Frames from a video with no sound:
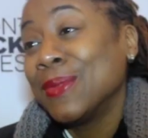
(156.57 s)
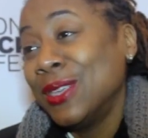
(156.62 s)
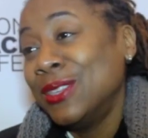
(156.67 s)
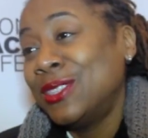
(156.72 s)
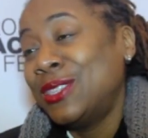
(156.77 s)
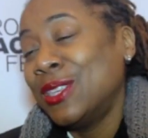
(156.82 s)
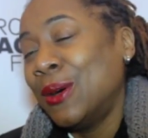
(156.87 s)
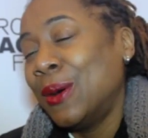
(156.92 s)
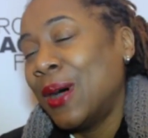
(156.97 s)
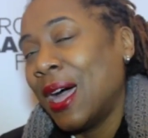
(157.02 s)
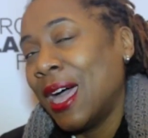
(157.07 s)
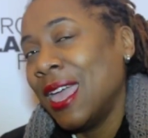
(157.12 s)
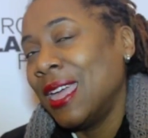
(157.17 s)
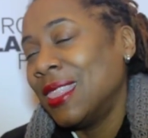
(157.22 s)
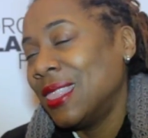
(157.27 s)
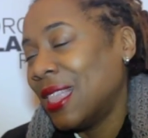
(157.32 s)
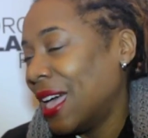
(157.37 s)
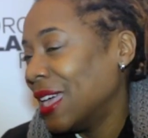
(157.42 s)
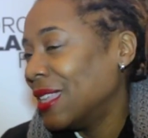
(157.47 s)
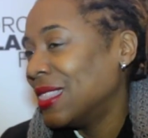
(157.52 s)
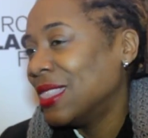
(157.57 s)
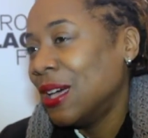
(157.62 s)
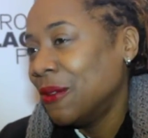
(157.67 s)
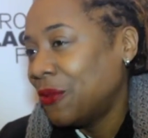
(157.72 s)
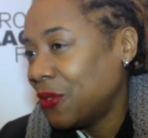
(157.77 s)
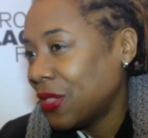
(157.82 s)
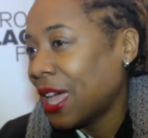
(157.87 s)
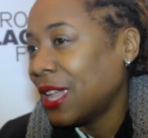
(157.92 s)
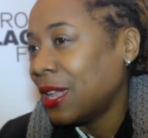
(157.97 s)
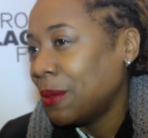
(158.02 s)
So I
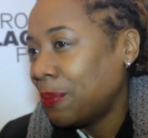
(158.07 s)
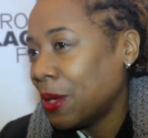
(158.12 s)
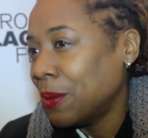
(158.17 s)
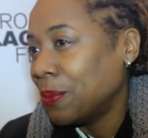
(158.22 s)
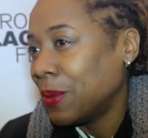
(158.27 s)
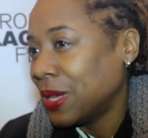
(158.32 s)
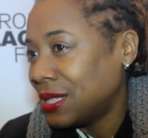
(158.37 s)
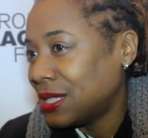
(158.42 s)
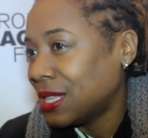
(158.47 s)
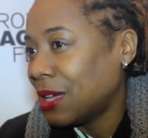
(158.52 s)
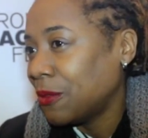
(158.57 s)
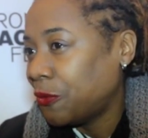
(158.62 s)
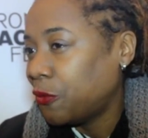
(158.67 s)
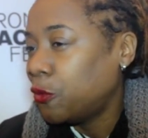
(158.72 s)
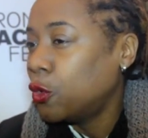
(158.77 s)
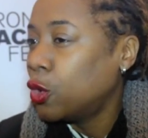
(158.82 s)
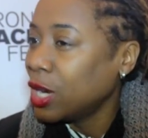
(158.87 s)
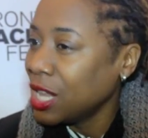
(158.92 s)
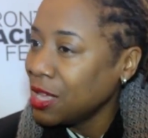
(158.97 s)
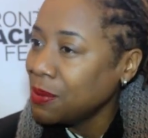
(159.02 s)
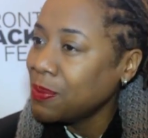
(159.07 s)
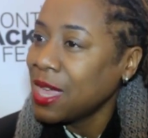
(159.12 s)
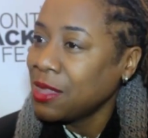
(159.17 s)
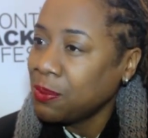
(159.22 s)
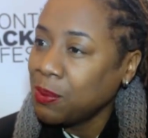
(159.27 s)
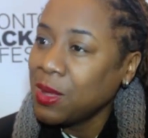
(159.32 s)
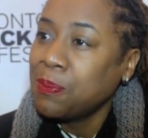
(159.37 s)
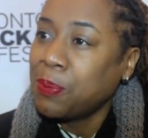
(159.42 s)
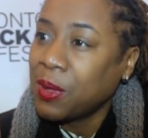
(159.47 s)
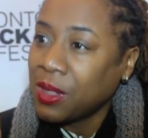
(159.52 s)
love that about myself. 40
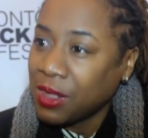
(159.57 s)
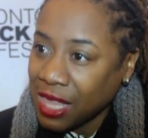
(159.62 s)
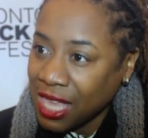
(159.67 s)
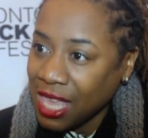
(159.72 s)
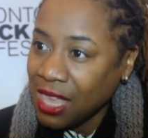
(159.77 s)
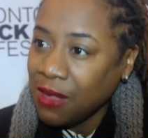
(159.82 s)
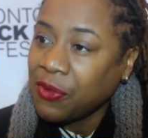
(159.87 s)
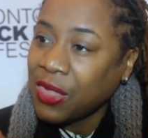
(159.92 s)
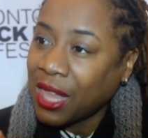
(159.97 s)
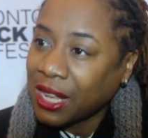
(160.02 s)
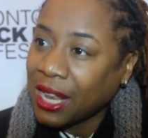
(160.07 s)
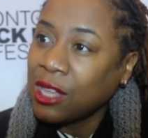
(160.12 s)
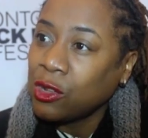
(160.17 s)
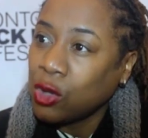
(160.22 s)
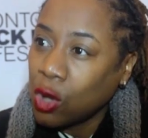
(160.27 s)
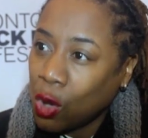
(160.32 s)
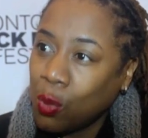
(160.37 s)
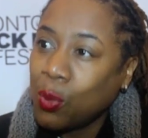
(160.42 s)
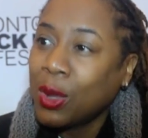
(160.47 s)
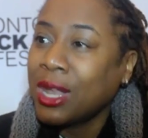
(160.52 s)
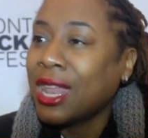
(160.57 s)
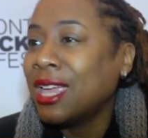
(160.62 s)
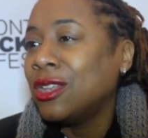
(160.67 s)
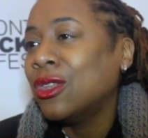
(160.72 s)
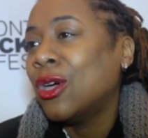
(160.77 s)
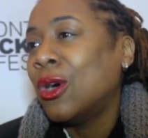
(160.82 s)
made me believe that I know what I